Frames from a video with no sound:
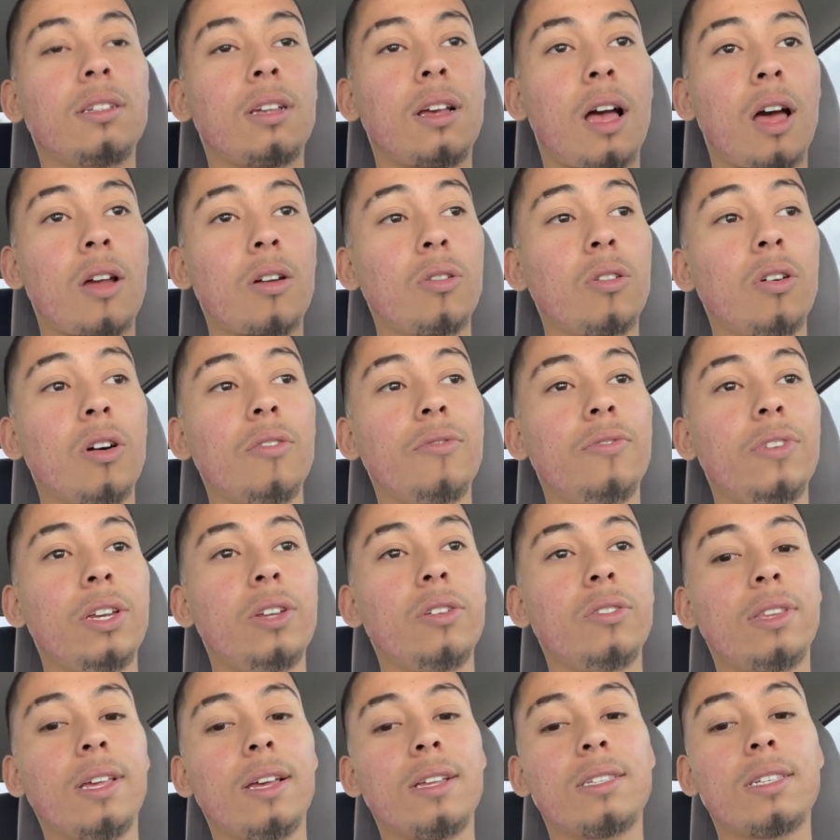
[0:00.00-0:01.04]
I don't know, a video
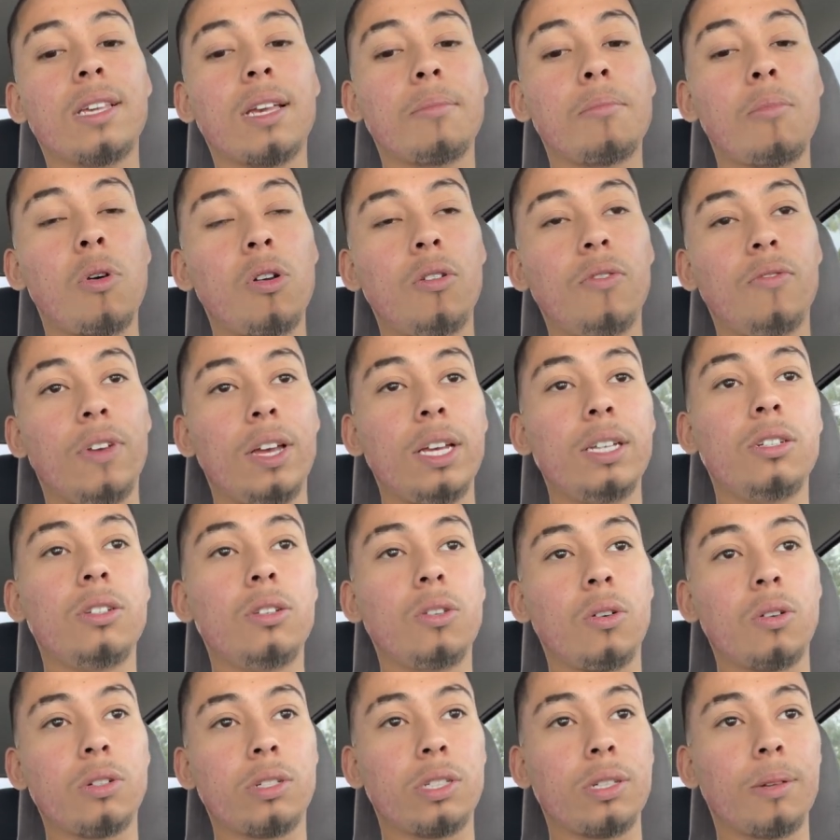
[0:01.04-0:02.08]
that's like
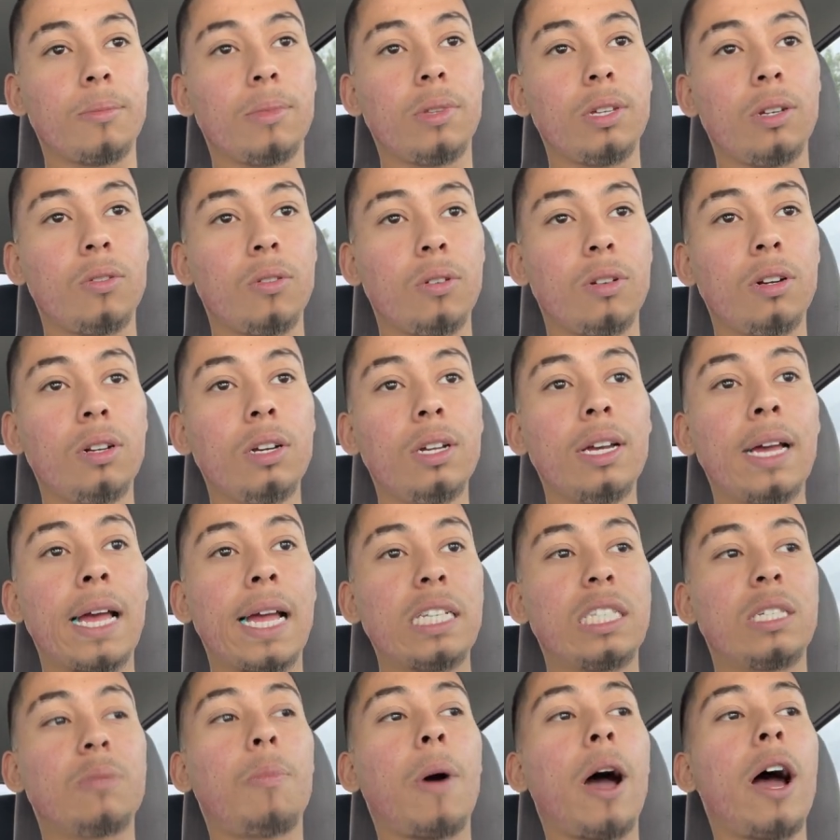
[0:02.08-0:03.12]
motivational or something, or
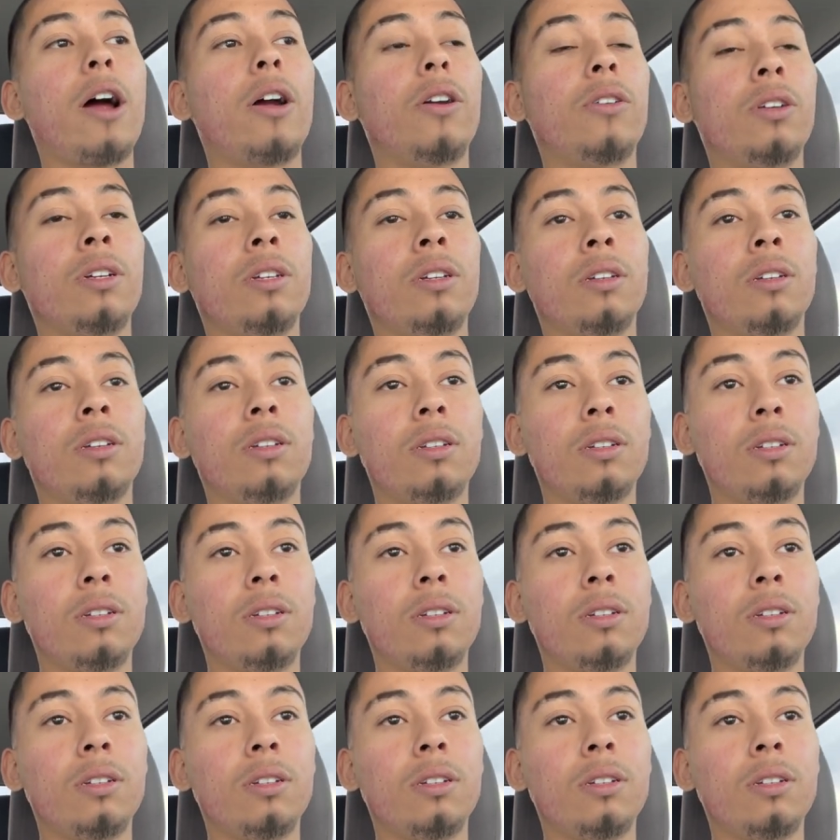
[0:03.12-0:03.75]
inspiring.